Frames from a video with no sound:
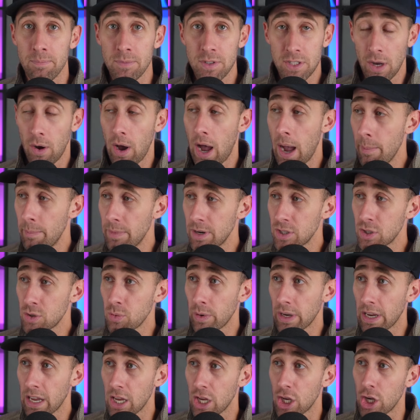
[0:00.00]
So I'm going to
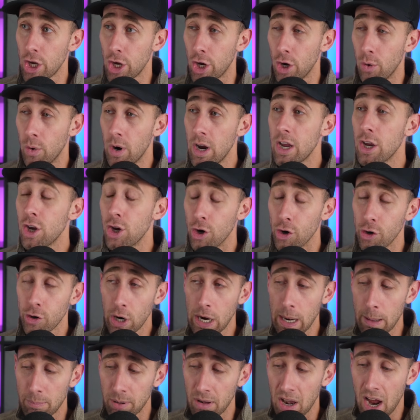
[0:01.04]
swing at you. You're
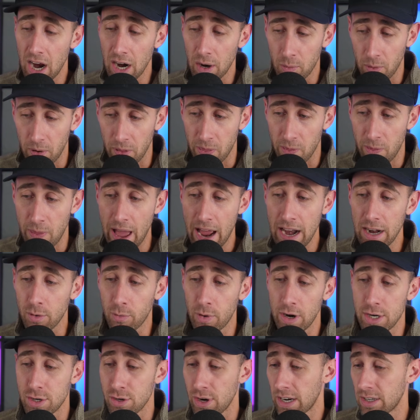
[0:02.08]
going to block with that
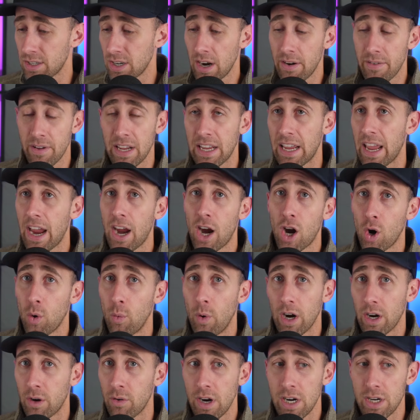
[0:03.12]
creature. Actually, I don't even care
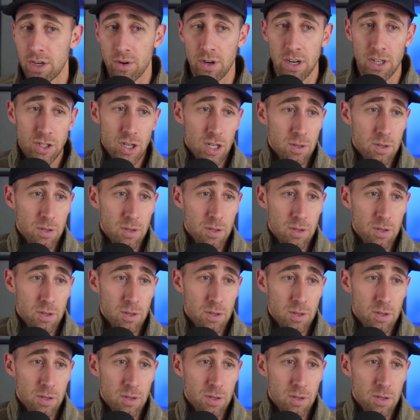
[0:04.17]
what creature it is.